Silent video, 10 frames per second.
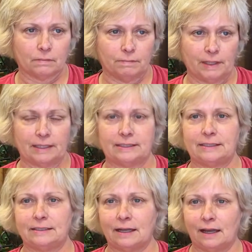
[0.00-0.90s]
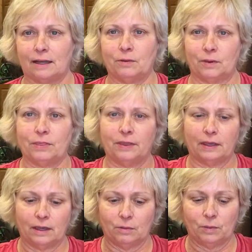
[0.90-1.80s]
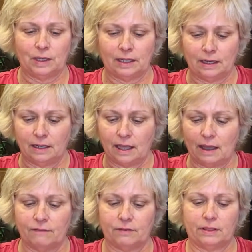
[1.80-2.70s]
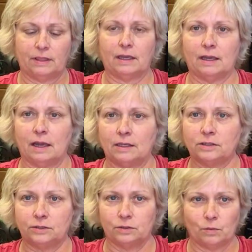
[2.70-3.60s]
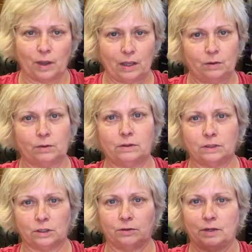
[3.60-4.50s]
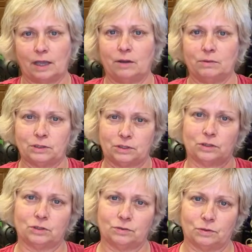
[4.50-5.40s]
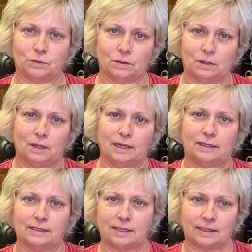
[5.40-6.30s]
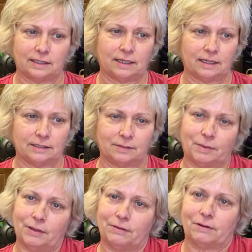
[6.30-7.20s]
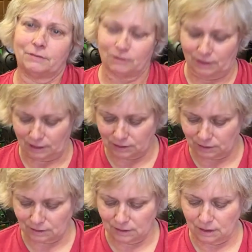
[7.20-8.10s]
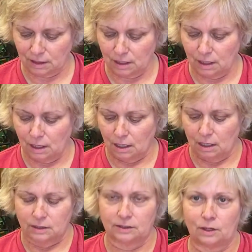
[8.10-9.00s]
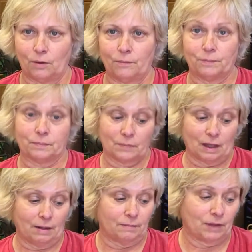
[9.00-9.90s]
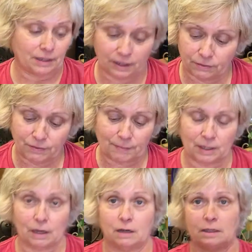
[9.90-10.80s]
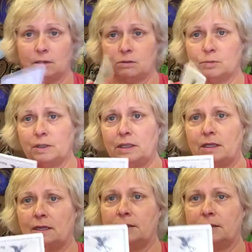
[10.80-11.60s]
being stuck with thinking we need everything a certain way in order to create, which isn't true. Necessity is the mother of creation. So another feminine card that goes with it